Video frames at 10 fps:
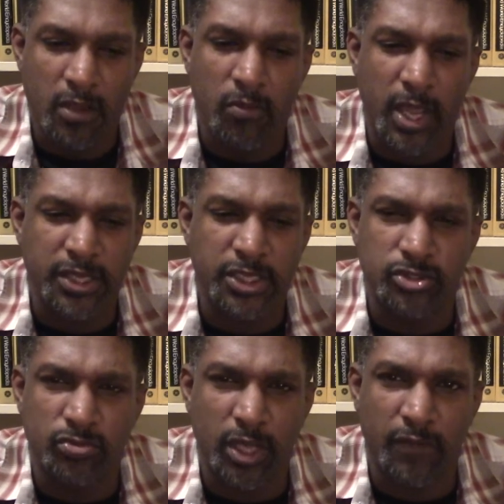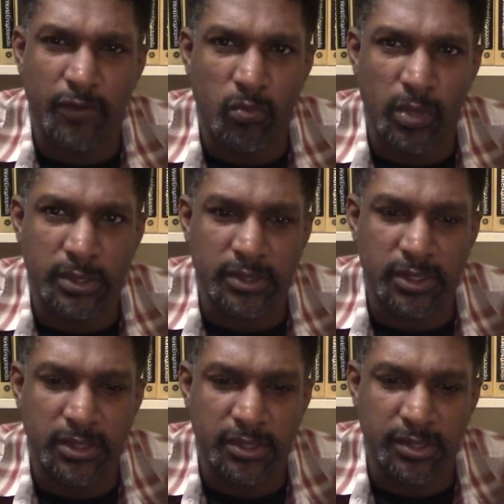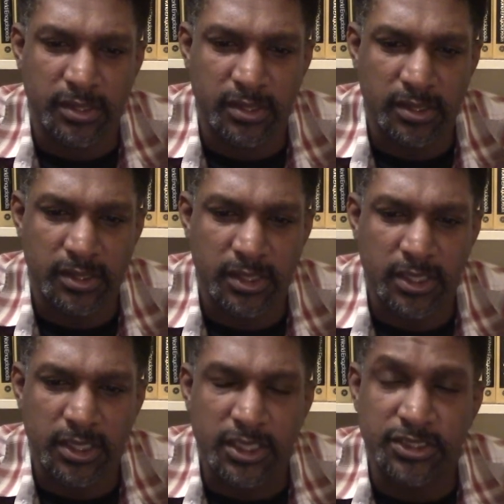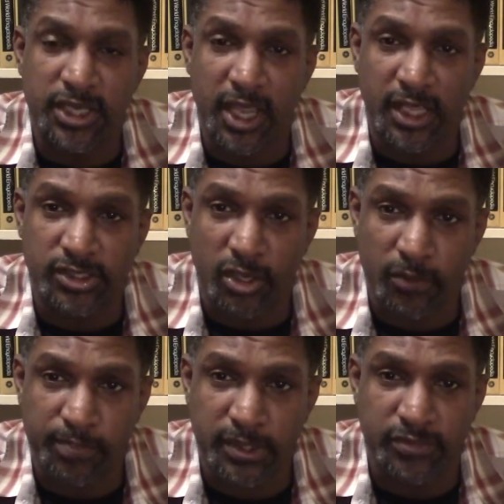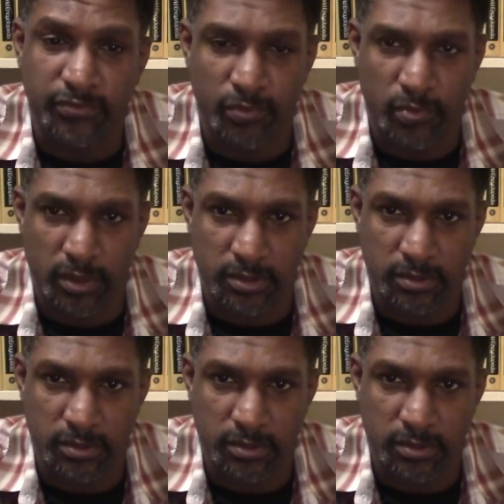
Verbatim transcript: Why did you ever want Lilith? She has herpes for one.